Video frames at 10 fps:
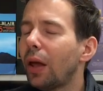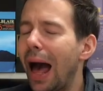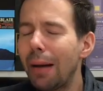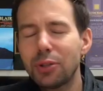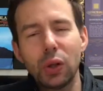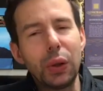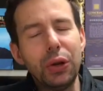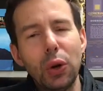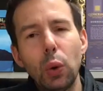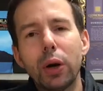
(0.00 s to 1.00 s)
absolutely
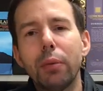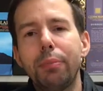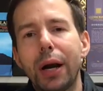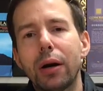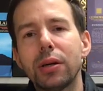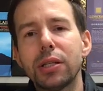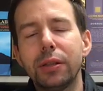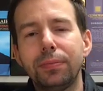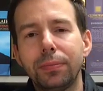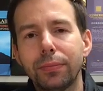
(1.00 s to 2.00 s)
no
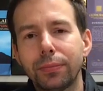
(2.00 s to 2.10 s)
comparison